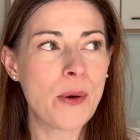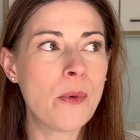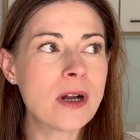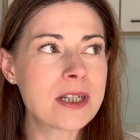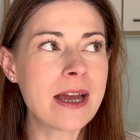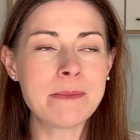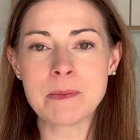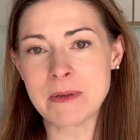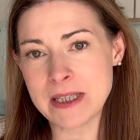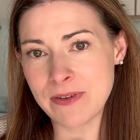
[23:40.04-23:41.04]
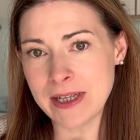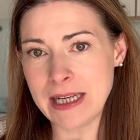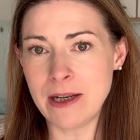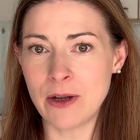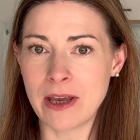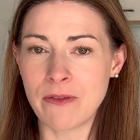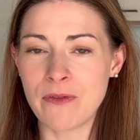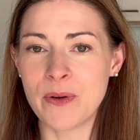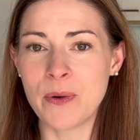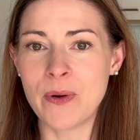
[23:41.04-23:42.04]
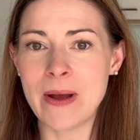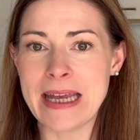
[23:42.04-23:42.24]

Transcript: What I am specifically looking for